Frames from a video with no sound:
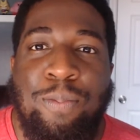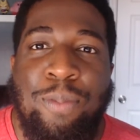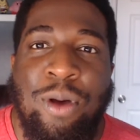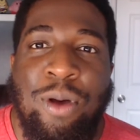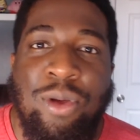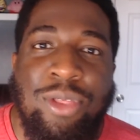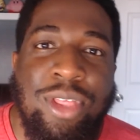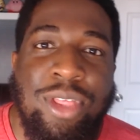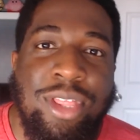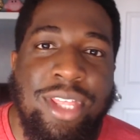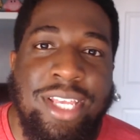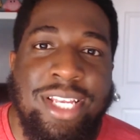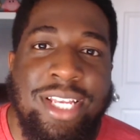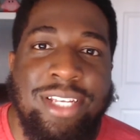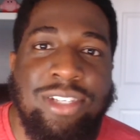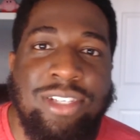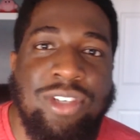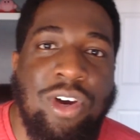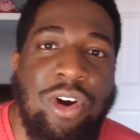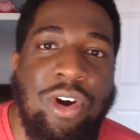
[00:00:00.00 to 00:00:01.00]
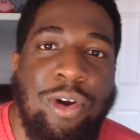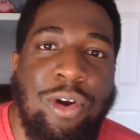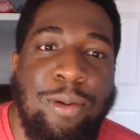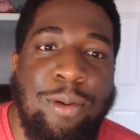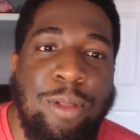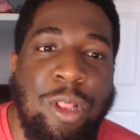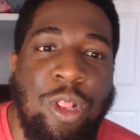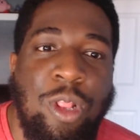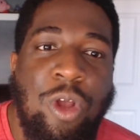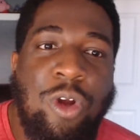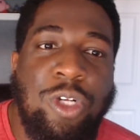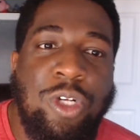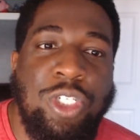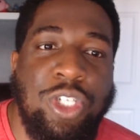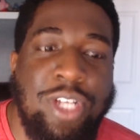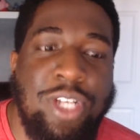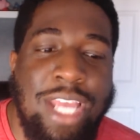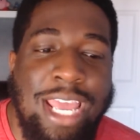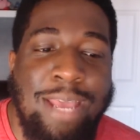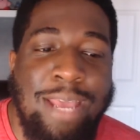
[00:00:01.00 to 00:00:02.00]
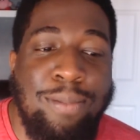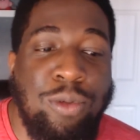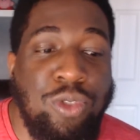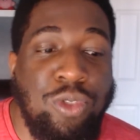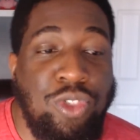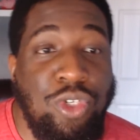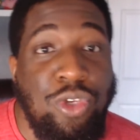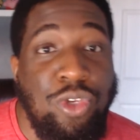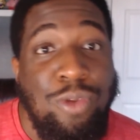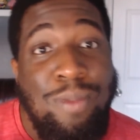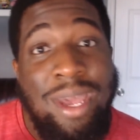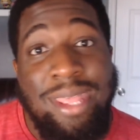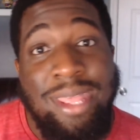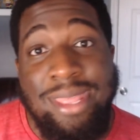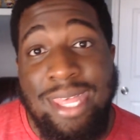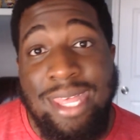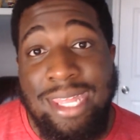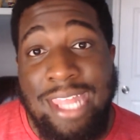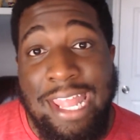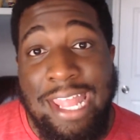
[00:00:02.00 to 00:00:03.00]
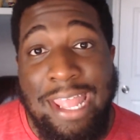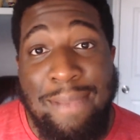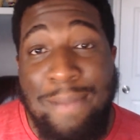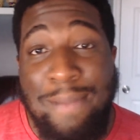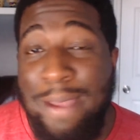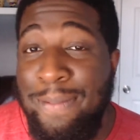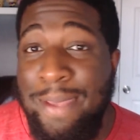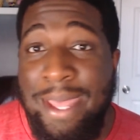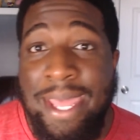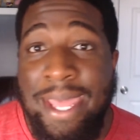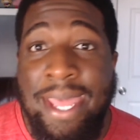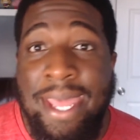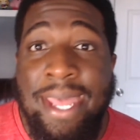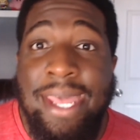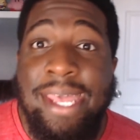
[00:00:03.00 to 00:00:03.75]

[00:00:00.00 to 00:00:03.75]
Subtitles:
Both of these are larger cables, so you might think that they might be